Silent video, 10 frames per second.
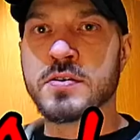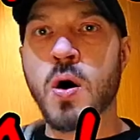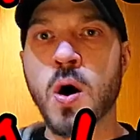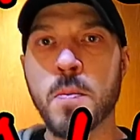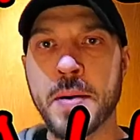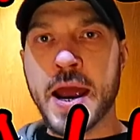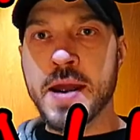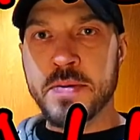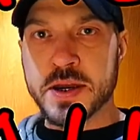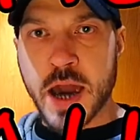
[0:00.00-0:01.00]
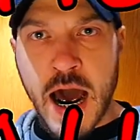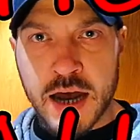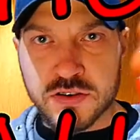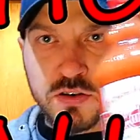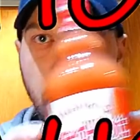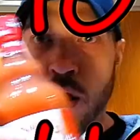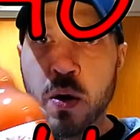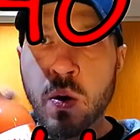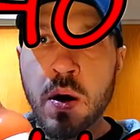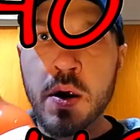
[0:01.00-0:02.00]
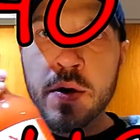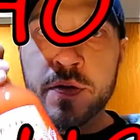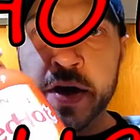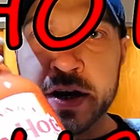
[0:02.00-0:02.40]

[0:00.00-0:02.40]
Oh baby, Costco, they